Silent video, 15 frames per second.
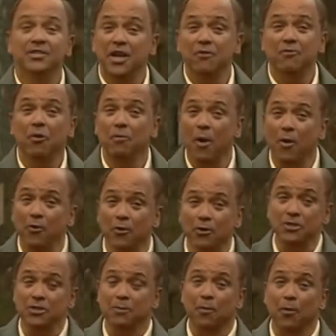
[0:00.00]
General
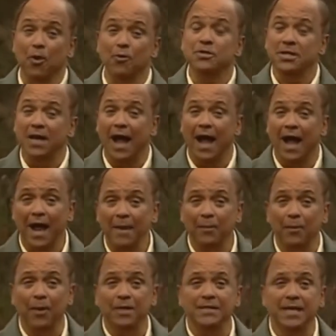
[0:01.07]
Motors' approach to
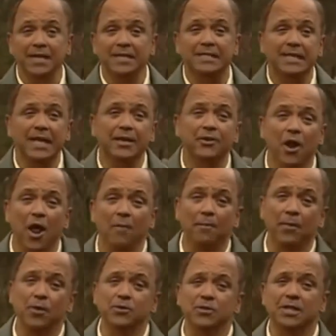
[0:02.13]
hybrids has centered on
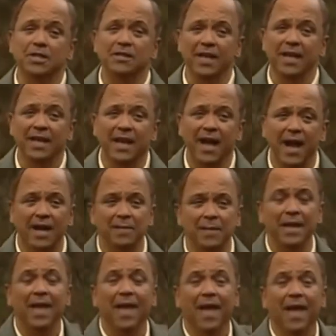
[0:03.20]
boosting the
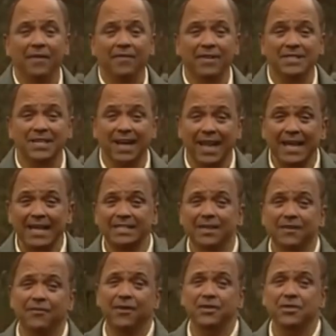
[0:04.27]
economy of its least
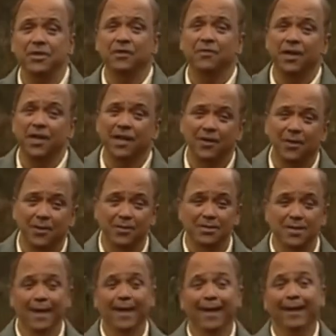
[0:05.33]
efficient
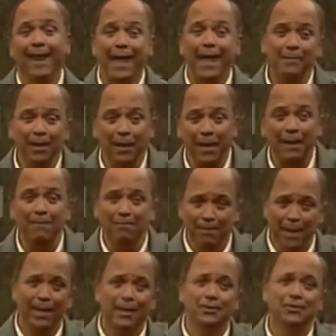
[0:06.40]
vehicles, namely
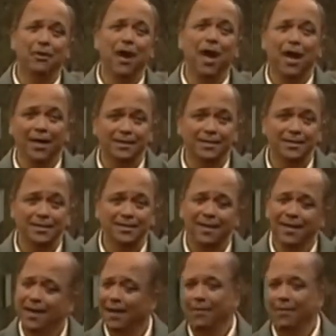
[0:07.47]
big trucks.